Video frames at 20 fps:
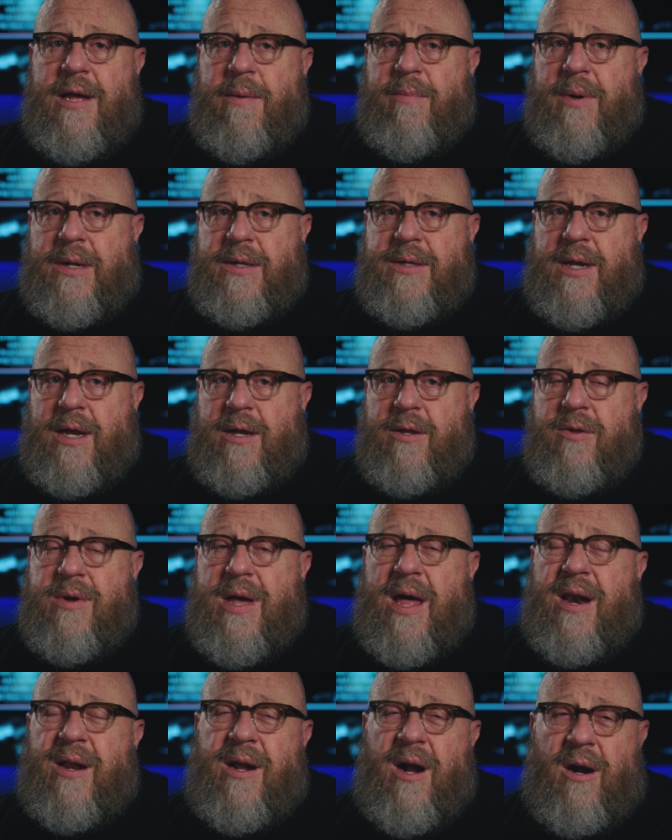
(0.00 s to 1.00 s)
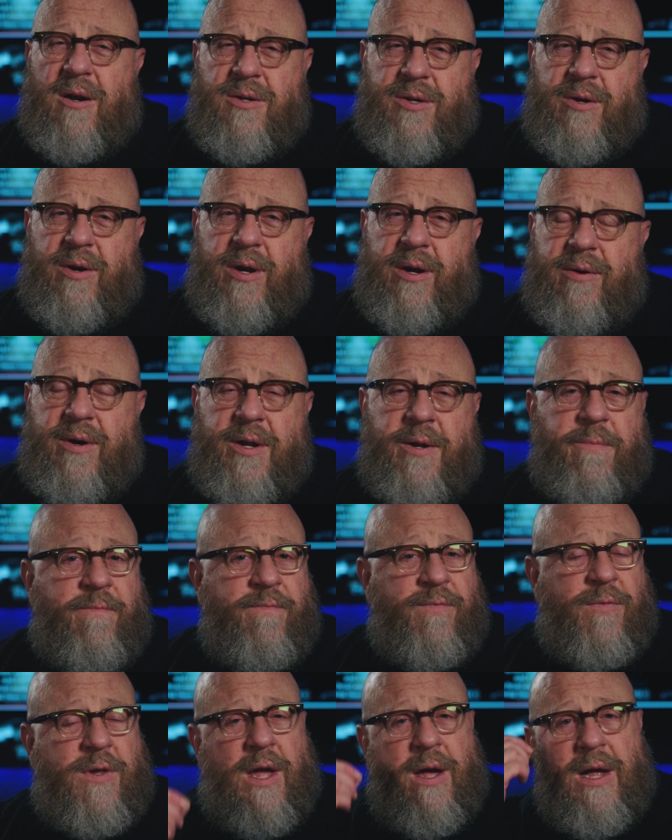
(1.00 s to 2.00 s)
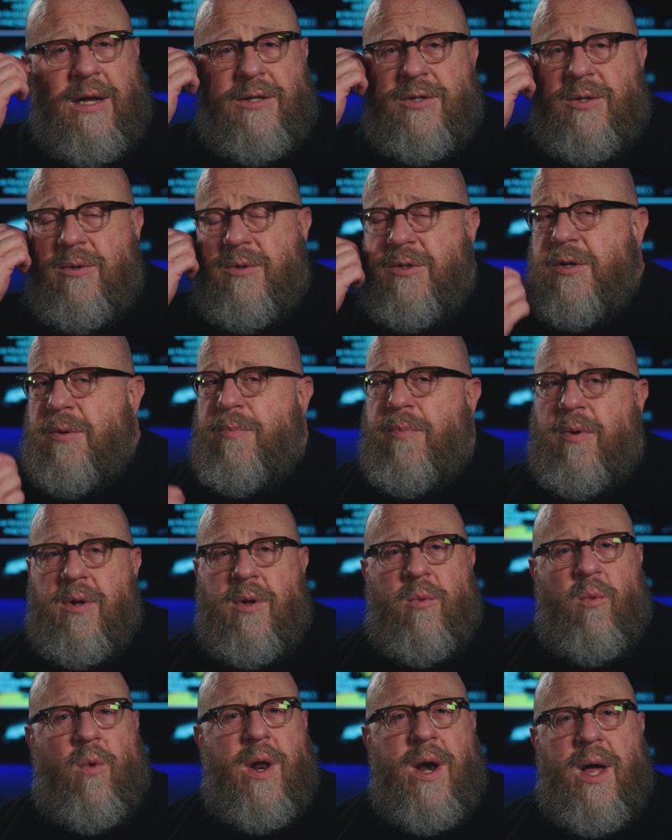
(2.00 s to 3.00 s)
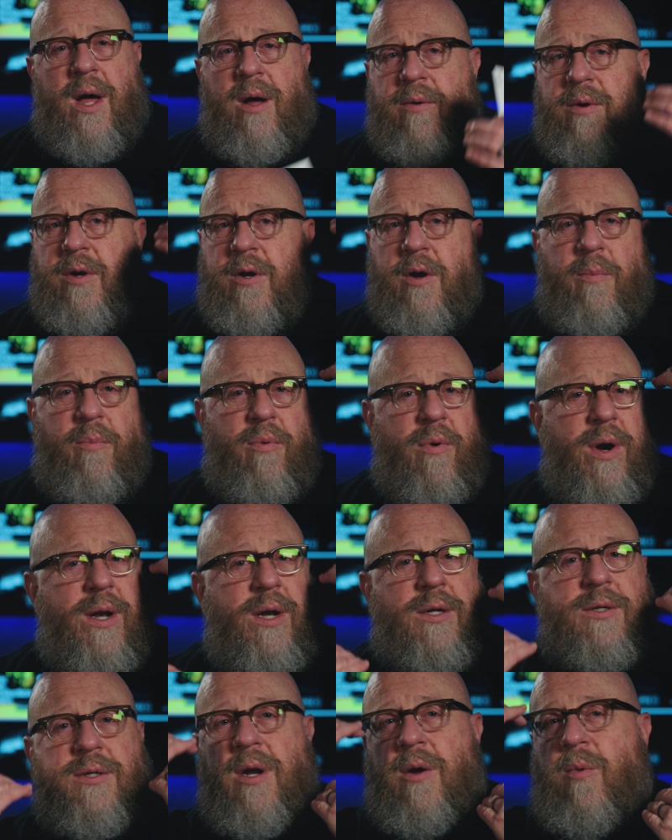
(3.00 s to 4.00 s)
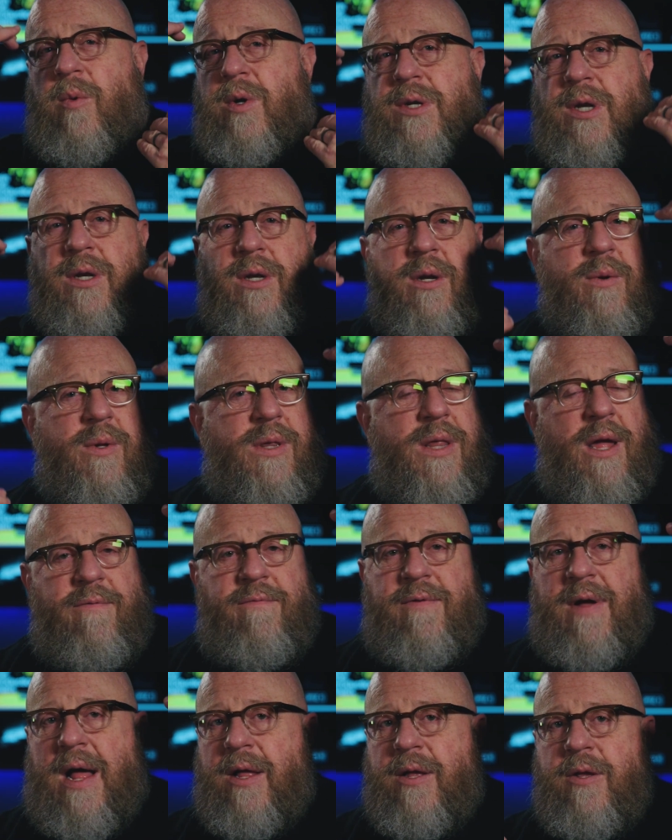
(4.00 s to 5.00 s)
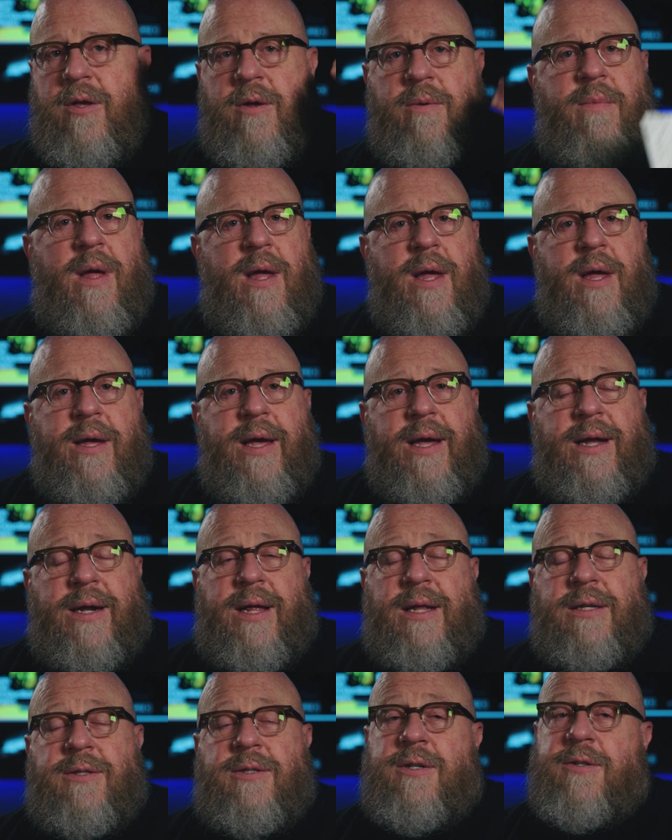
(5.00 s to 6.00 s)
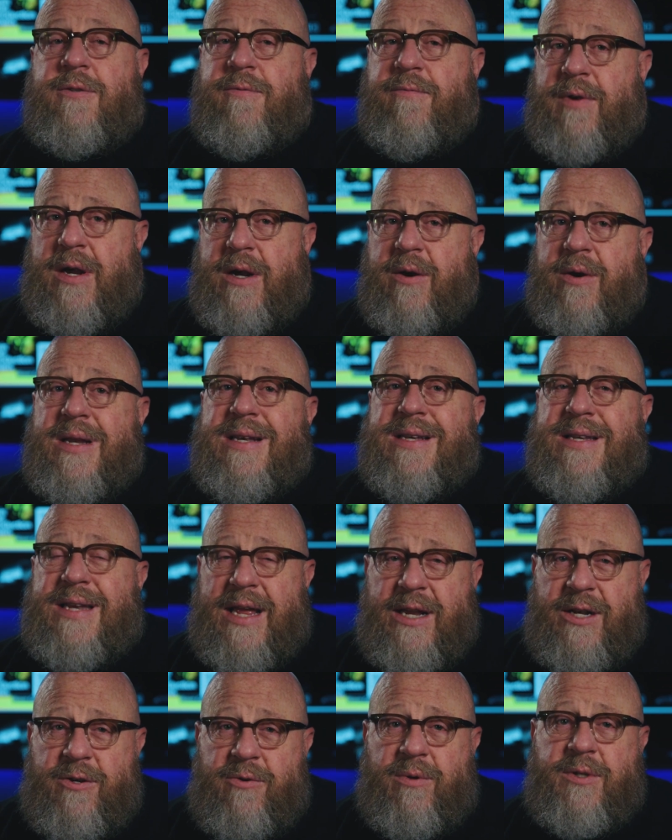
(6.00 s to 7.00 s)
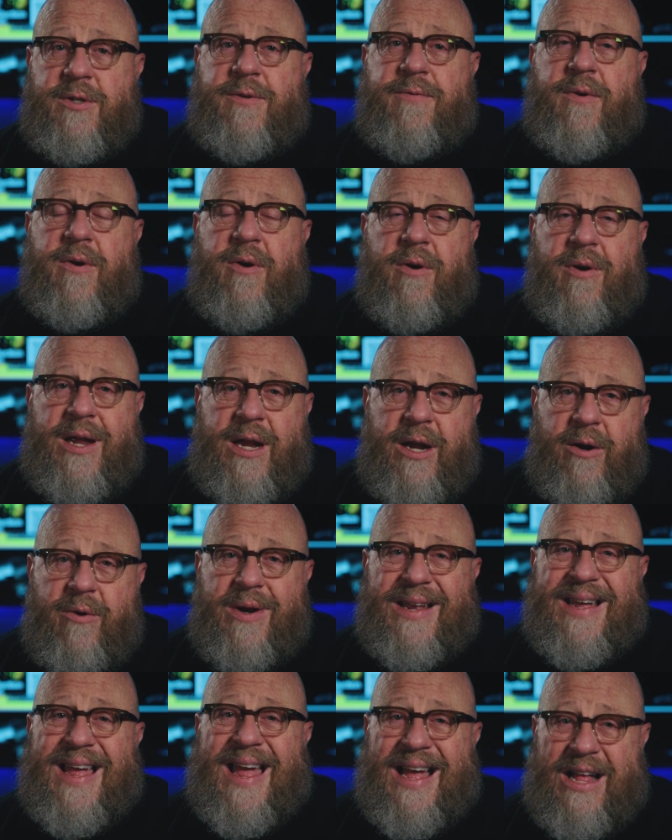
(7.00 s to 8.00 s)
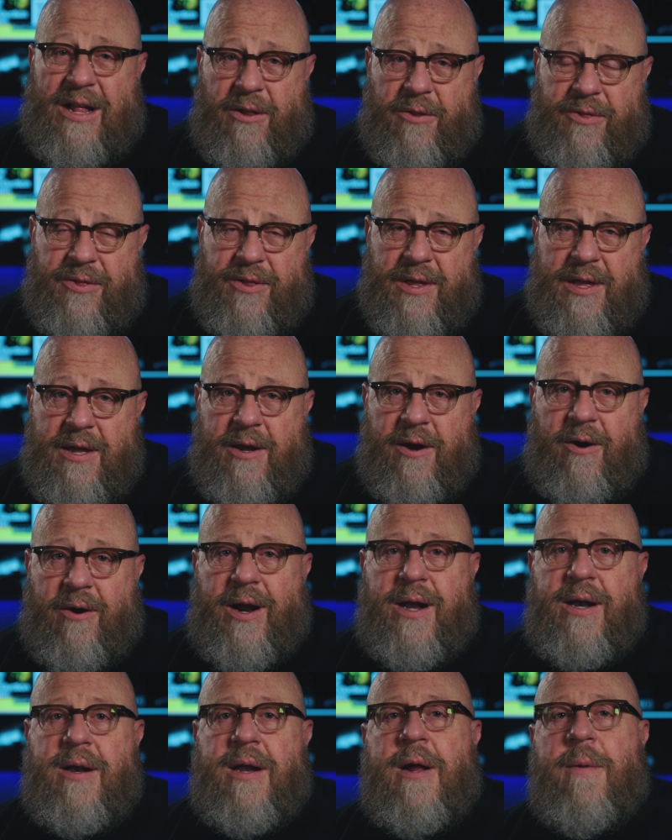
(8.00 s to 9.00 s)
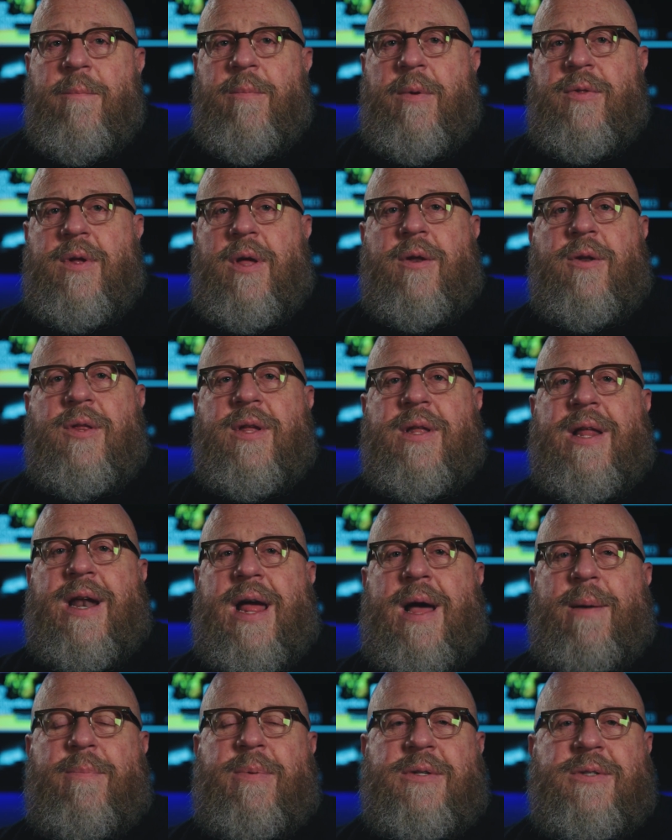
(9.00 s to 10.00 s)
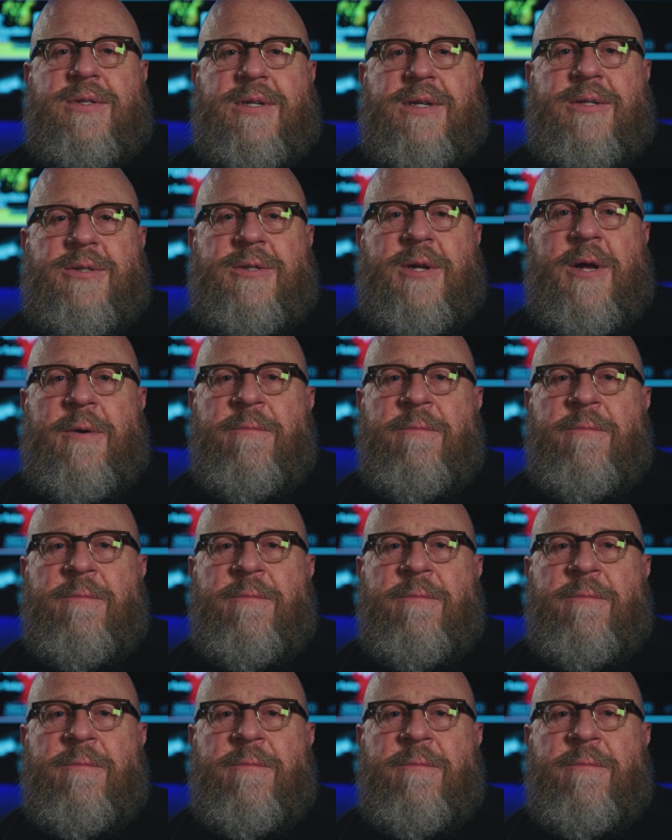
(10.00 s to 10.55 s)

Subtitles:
But you got to guard your hearing. As soon as you're pulling one out, your brain doesn't know what to do with that volume. It's just very dangerous for your hearing health, all right? But the other thing that happens is